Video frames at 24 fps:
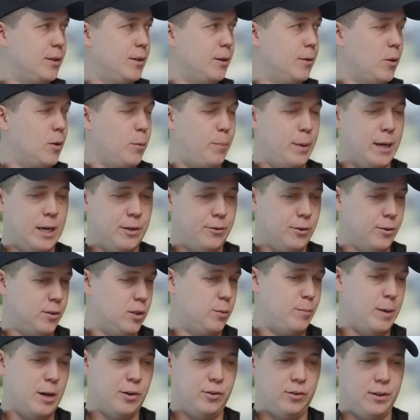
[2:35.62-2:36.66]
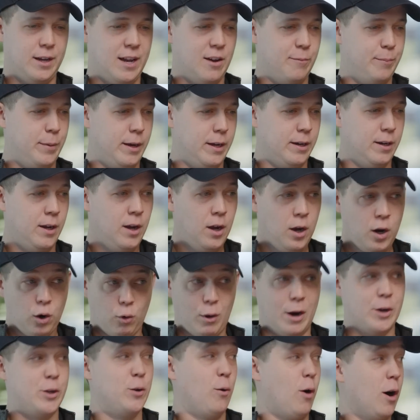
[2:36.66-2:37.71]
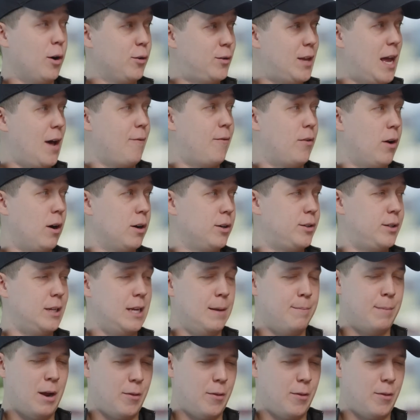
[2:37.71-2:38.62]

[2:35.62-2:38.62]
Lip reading: here, and the Patriots especially have been great to our staff and our team.